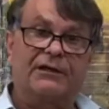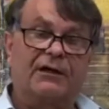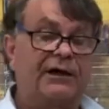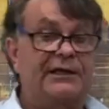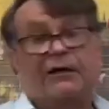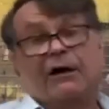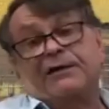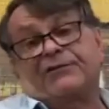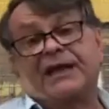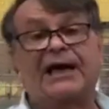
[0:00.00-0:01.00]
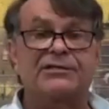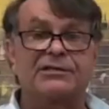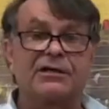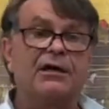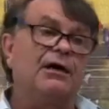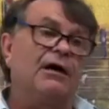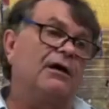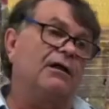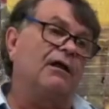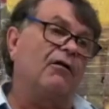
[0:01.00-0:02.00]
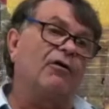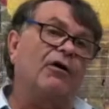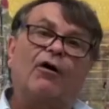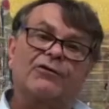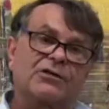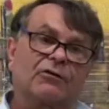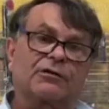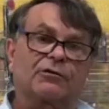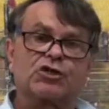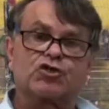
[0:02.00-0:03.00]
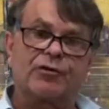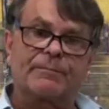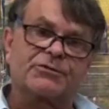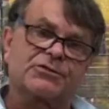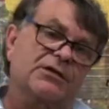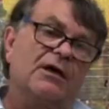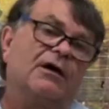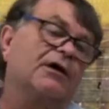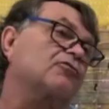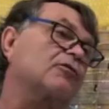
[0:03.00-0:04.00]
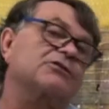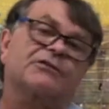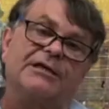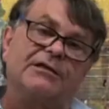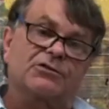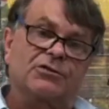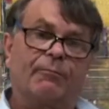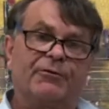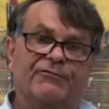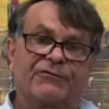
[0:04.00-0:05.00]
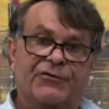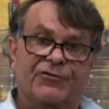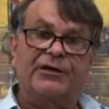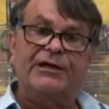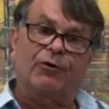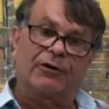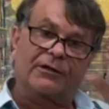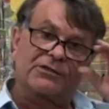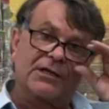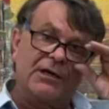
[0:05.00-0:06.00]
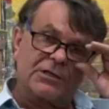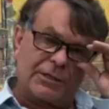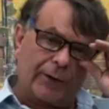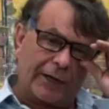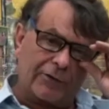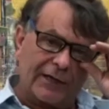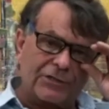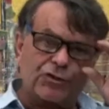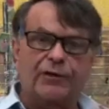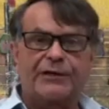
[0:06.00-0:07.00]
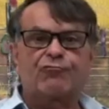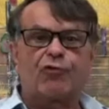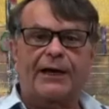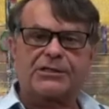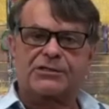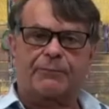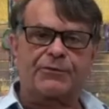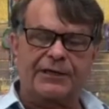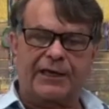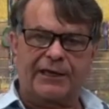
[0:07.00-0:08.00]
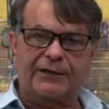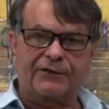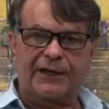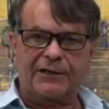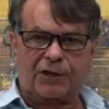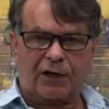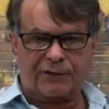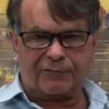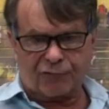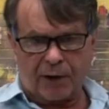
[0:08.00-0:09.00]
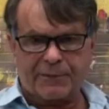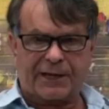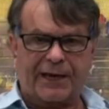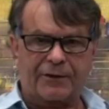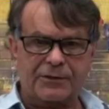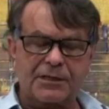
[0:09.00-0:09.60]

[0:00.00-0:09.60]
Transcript: I even added long horizontal strips across the top of 3 works, so I could literally write something in and then kind of rub it out.